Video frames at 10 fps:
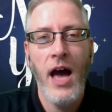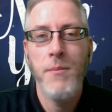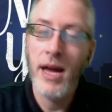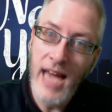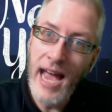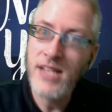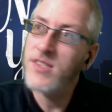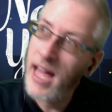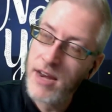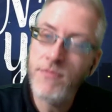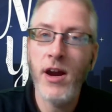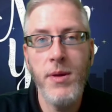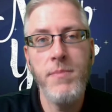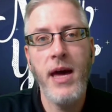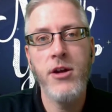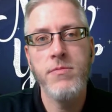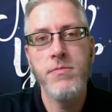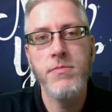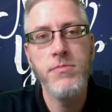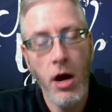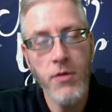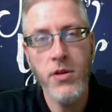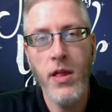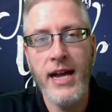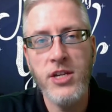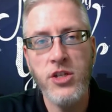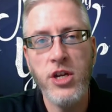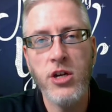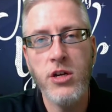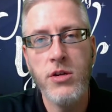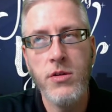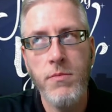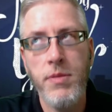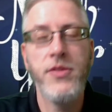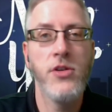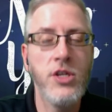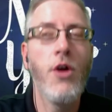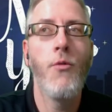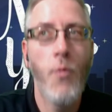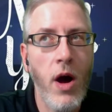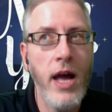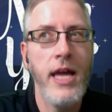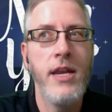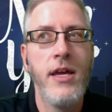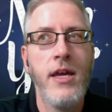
My diet's gotten a fair bit better over the last year, but there's still one